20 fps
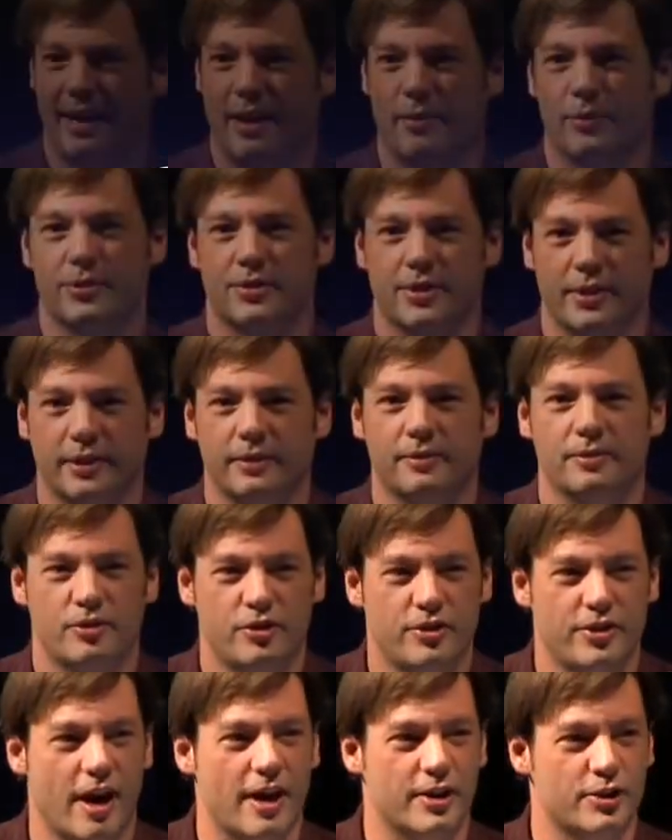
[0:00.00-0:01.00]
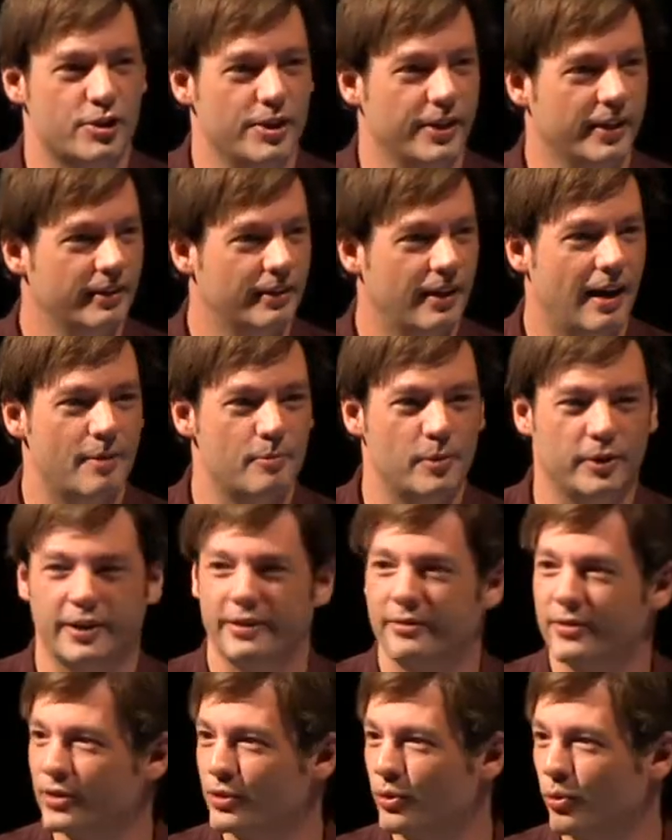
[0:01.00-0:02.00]
That was a uh, dodgy, I
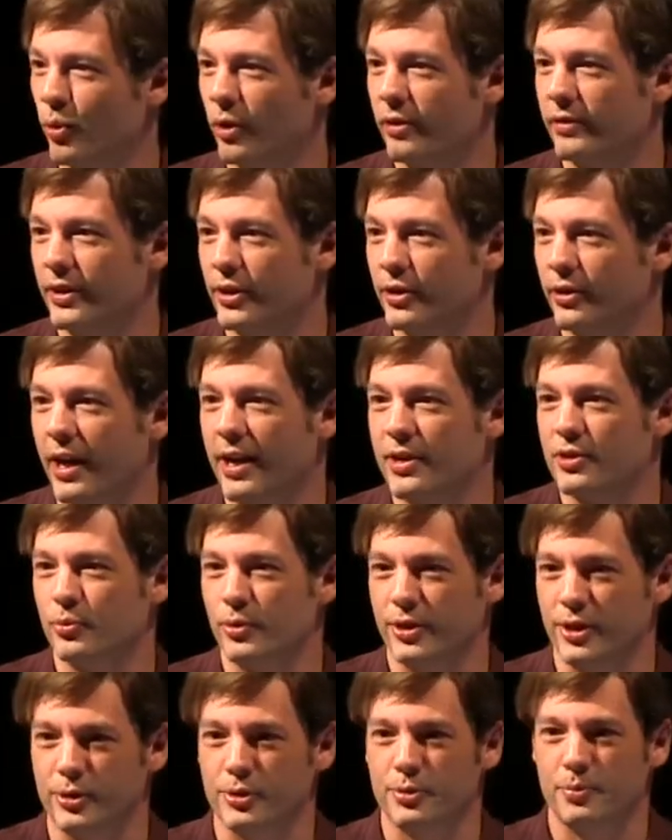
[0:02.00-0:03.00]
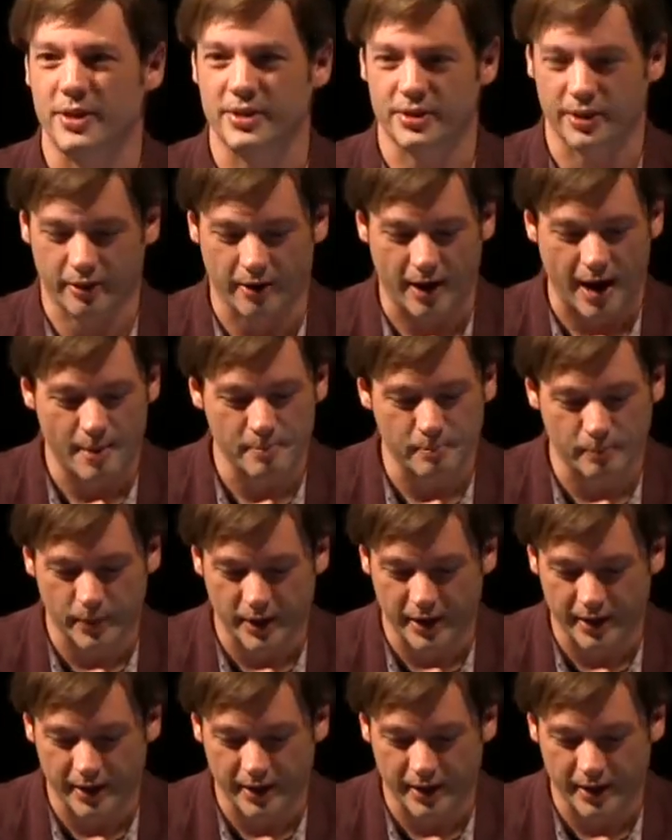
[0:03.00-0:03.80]
believe is the word that you guys would use, piece of crap.